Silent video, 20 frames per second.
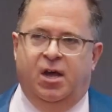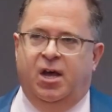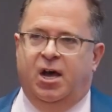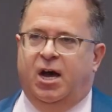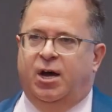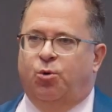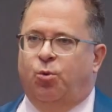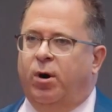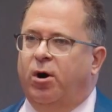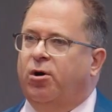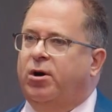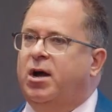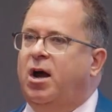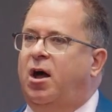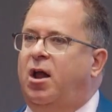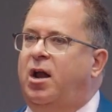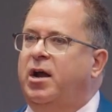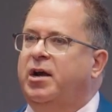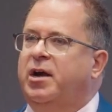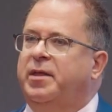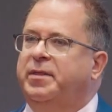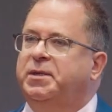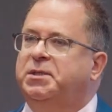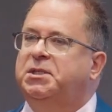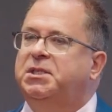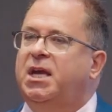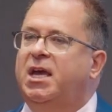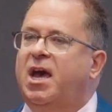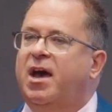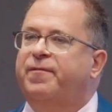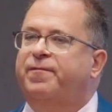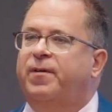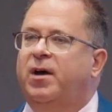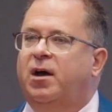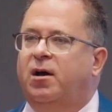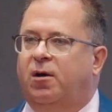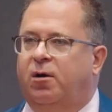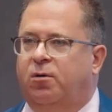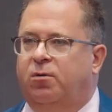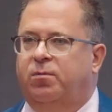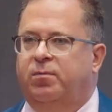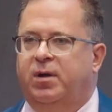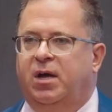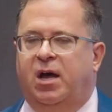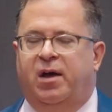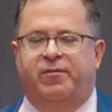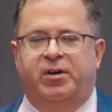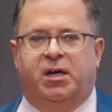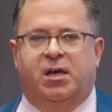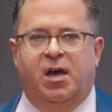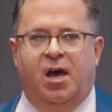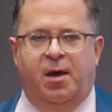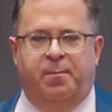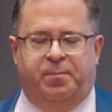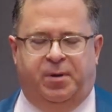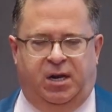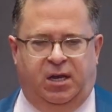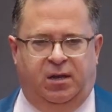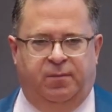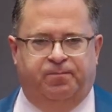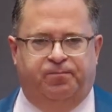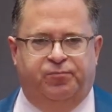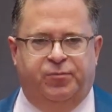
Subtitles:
And we're calling on the CFO of a company.